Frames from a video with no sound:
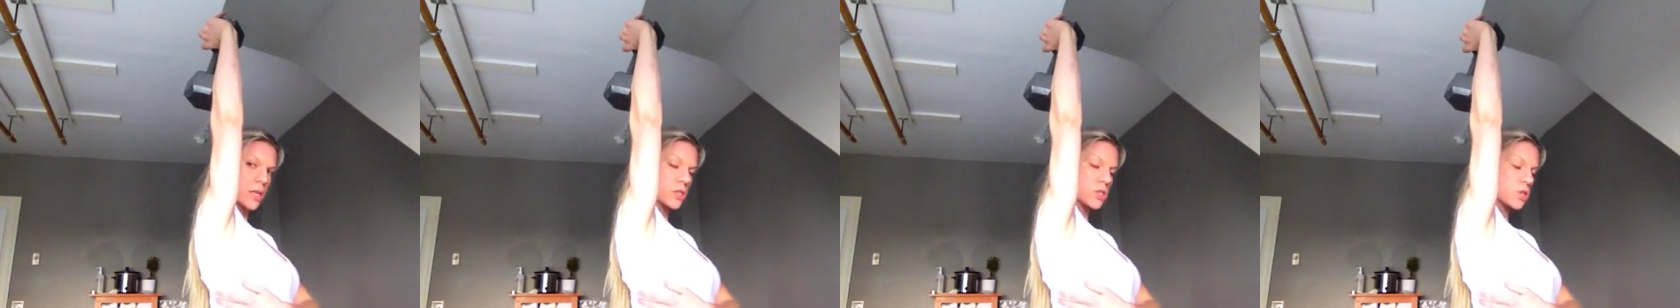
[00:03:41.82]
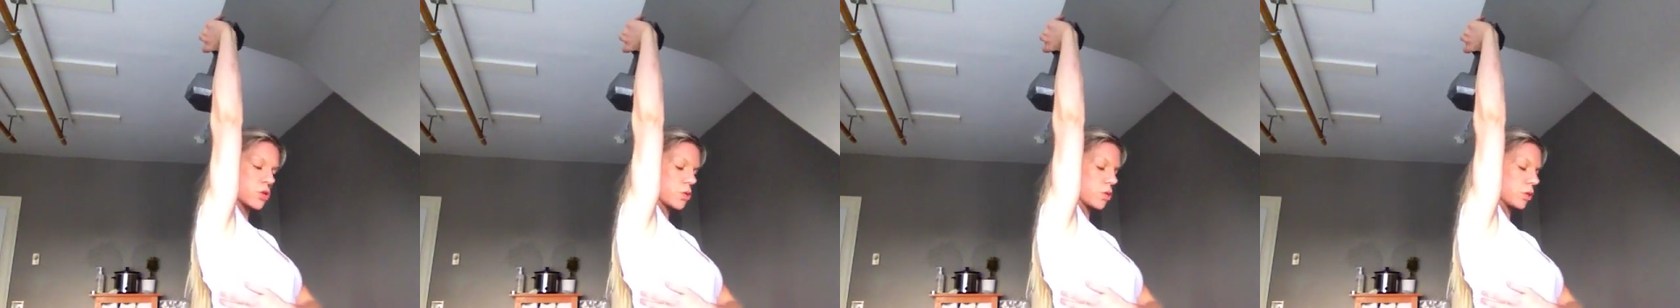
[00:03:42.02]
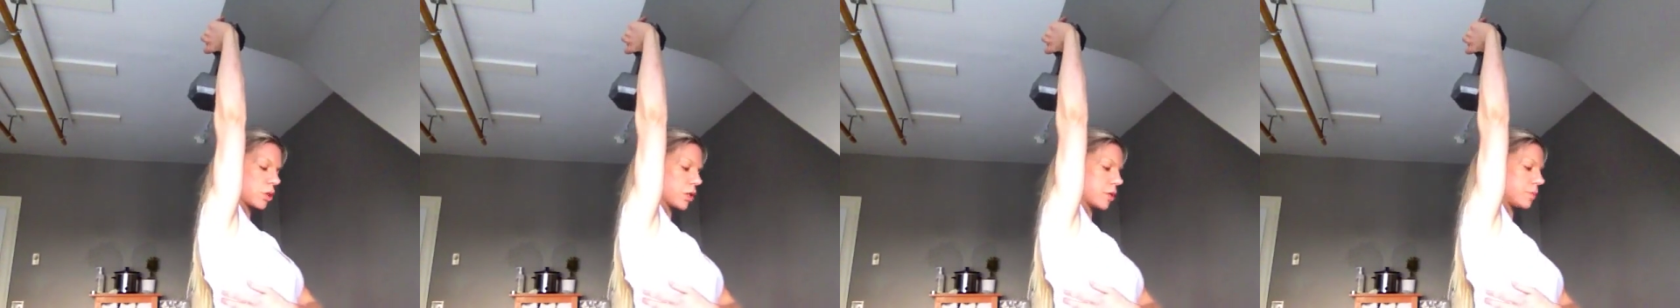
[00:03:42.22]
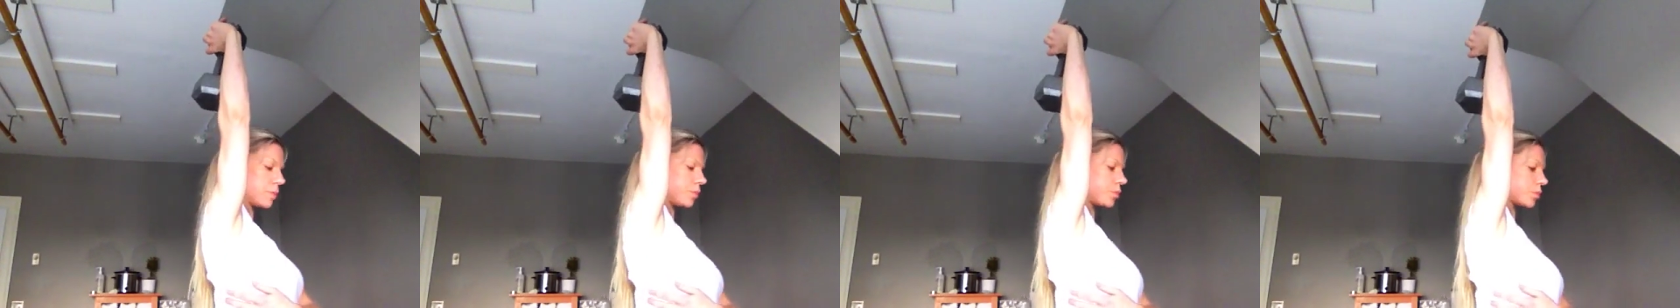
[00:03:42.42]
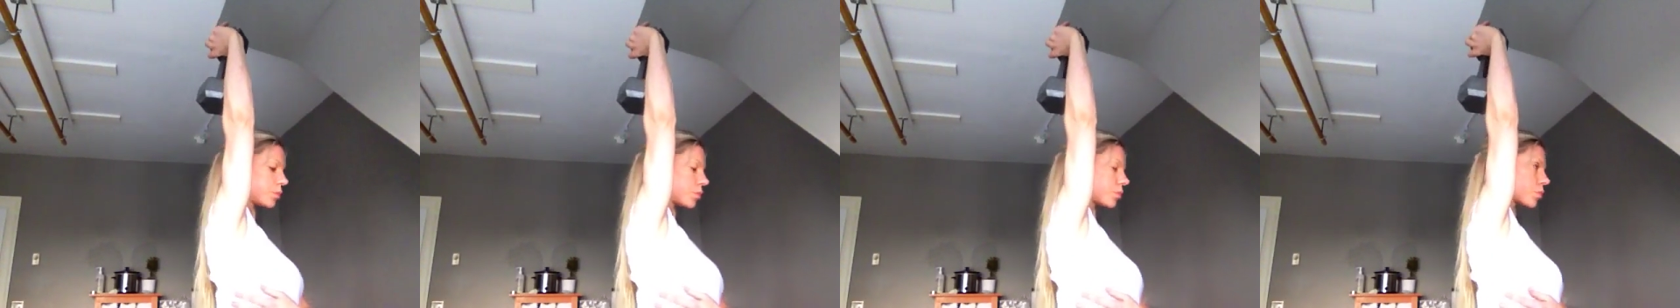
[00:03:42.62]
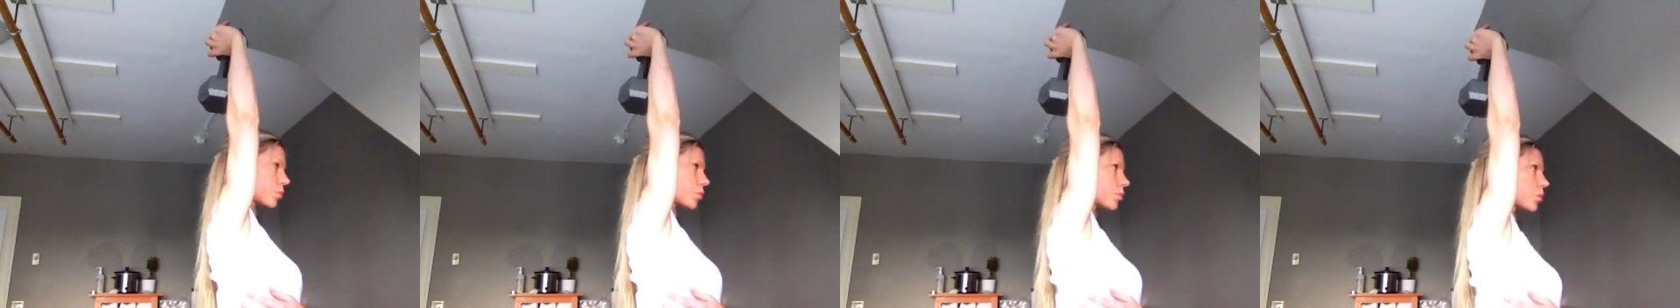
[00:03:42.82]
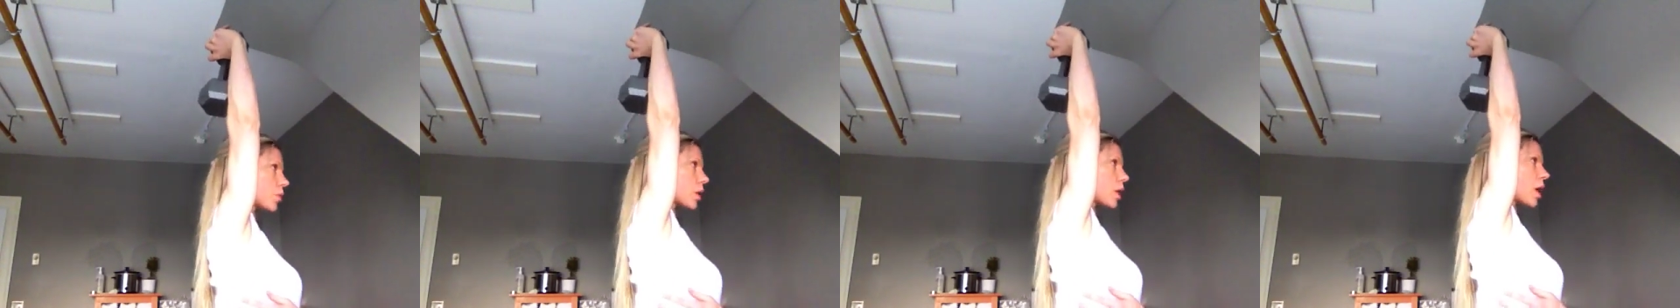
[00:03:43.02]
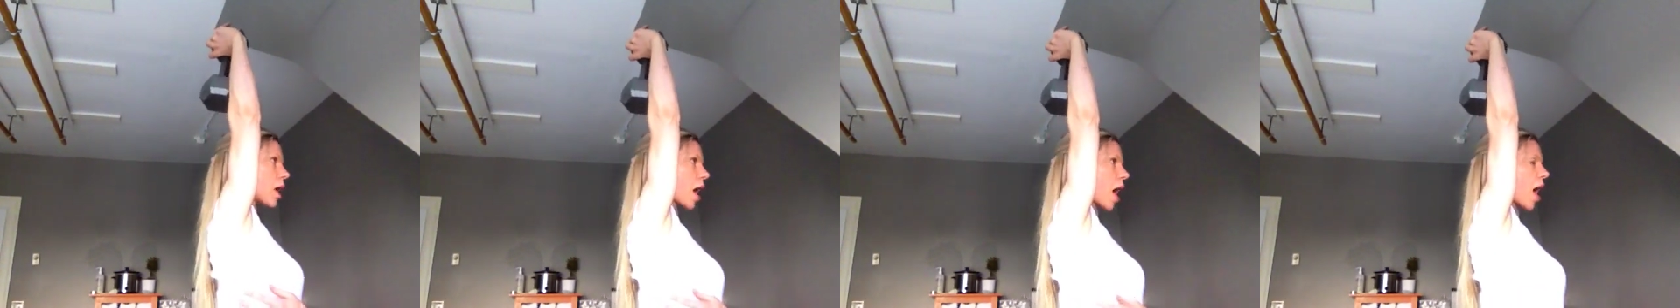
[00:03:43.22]
my shoulder,
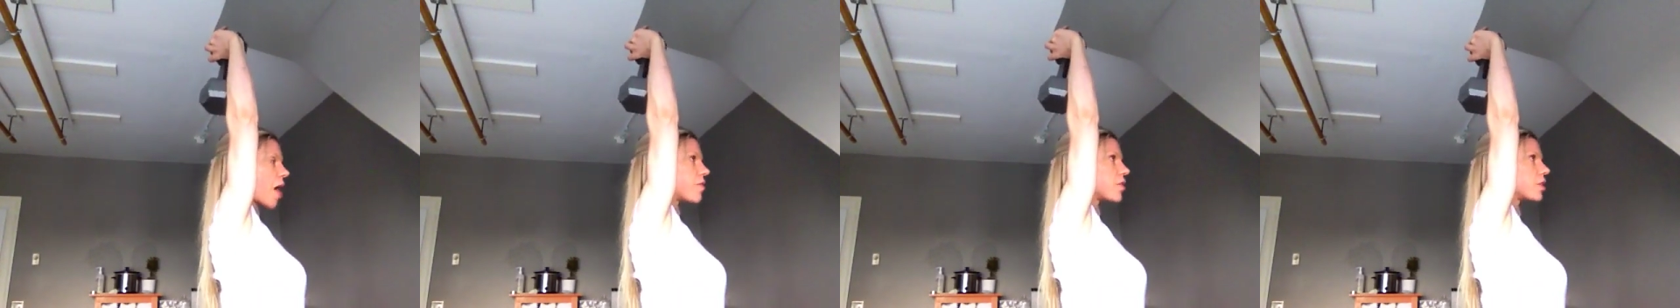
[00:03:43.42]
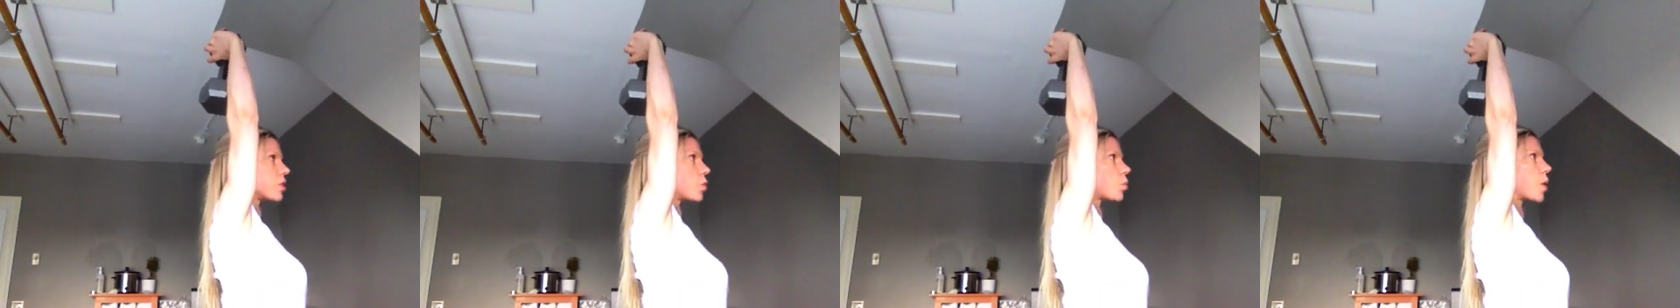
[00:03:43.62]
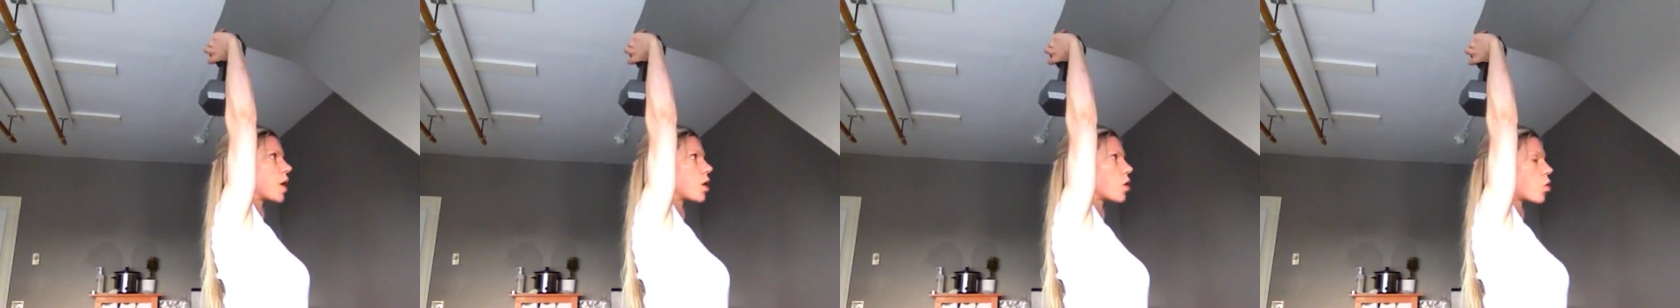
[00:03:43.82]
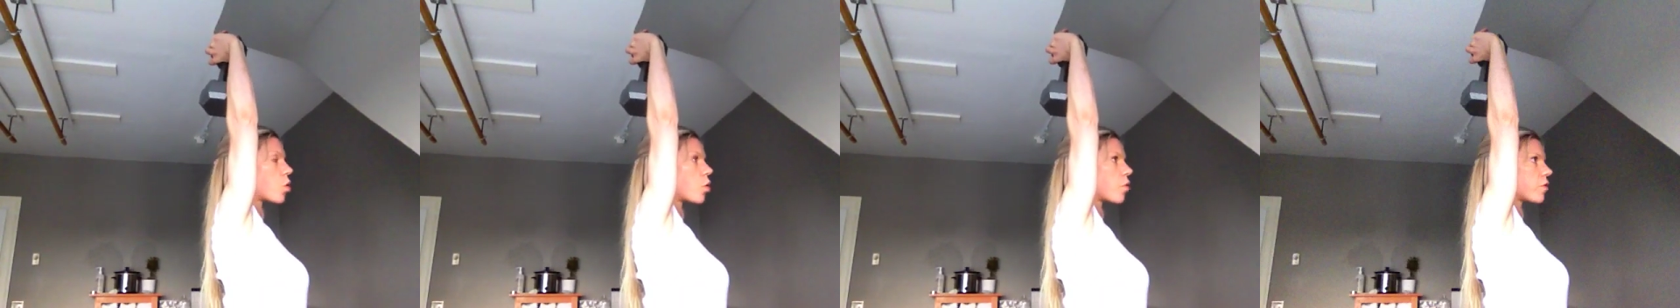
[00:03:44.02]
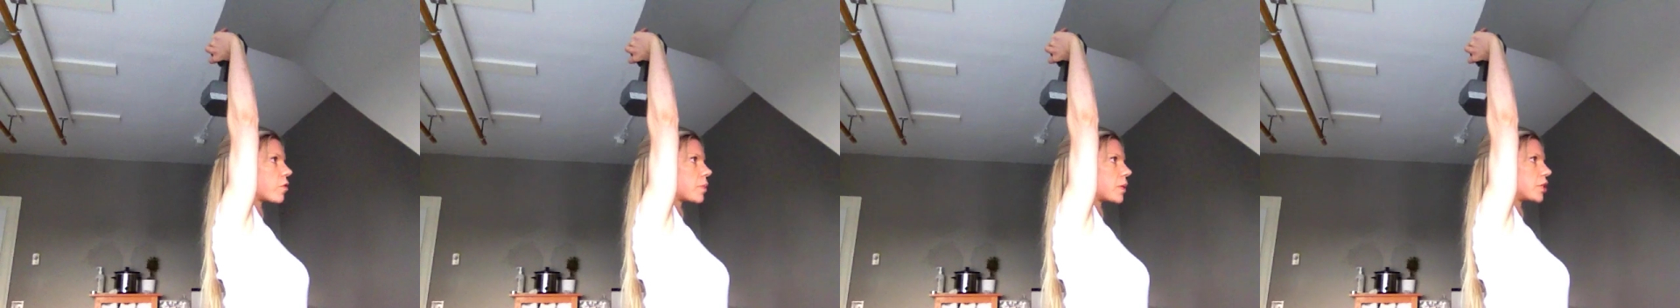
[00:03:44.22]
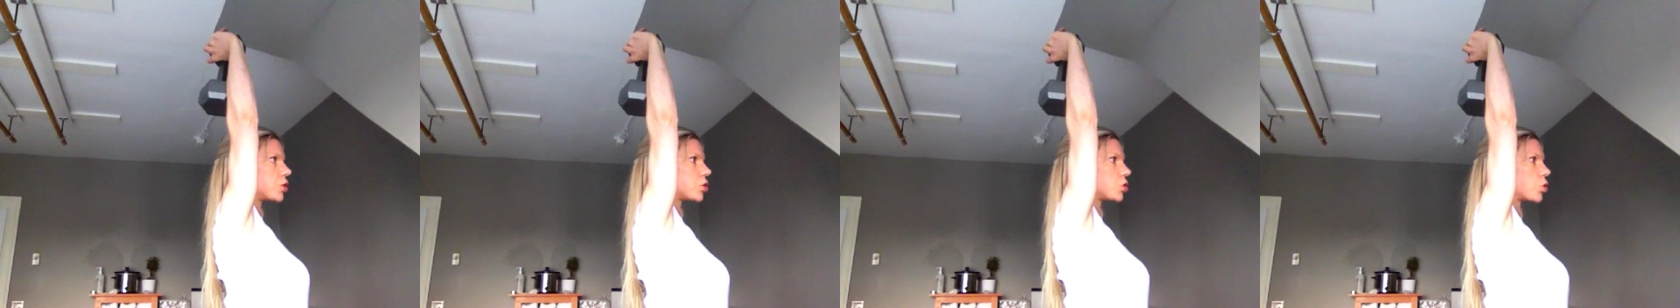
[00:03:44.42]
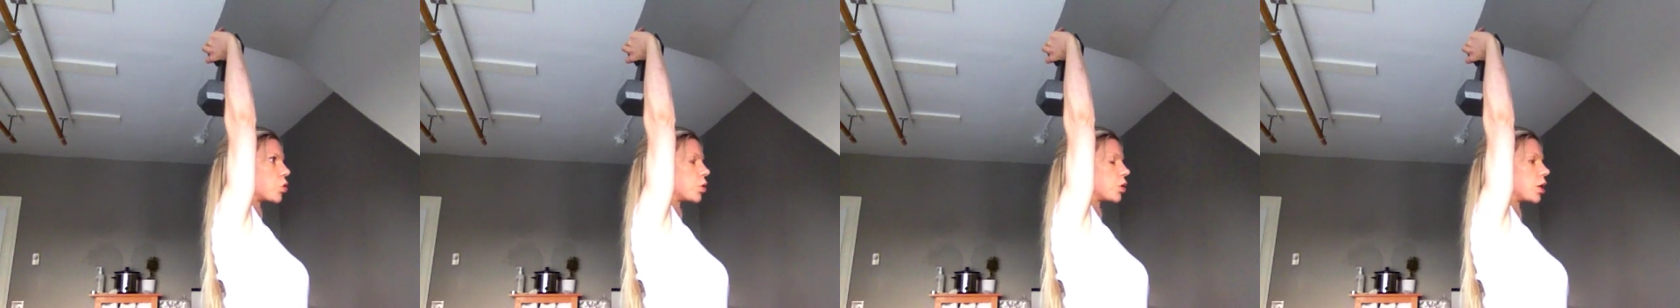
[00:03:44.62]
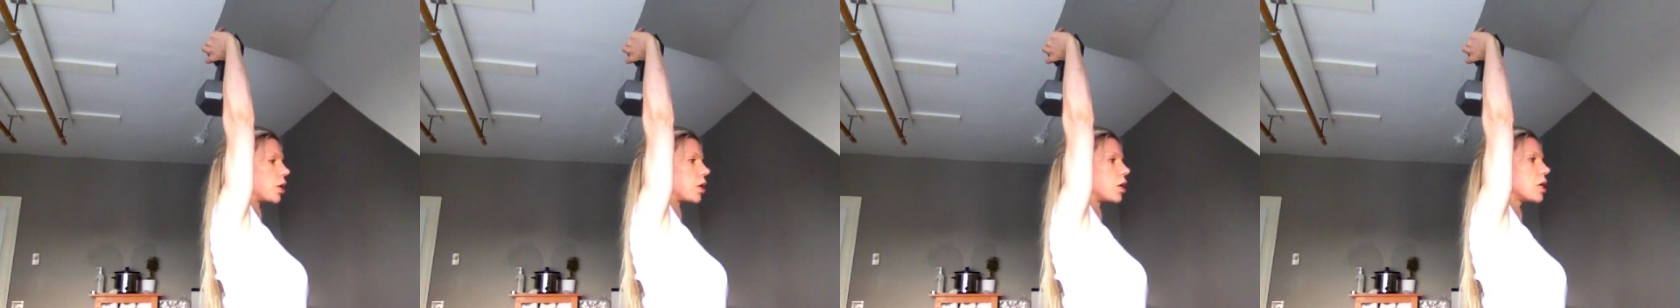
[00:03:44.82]
having the weight over my
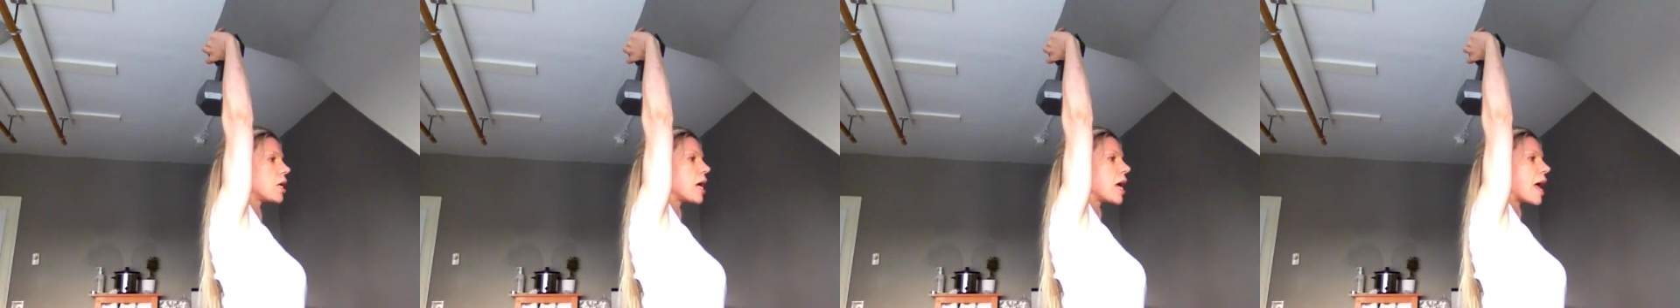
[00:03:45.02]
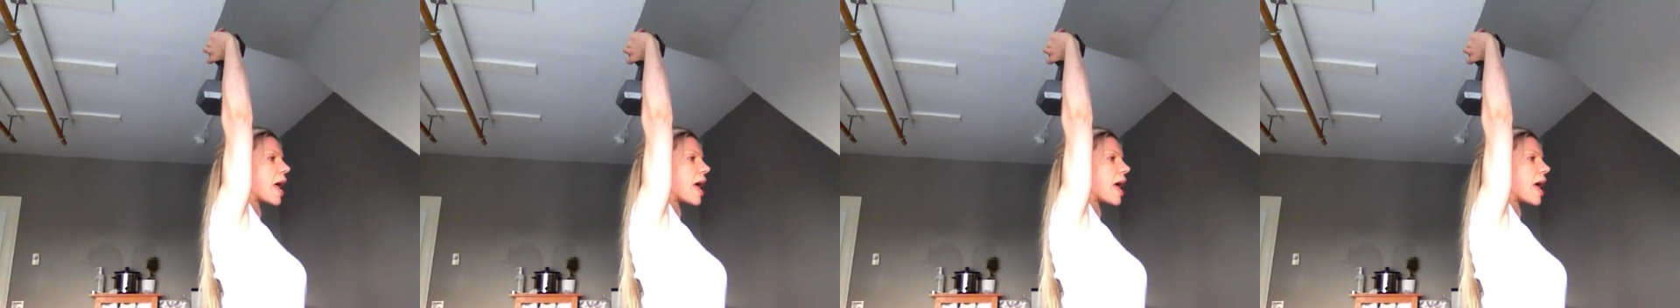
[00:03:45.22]
shoulder,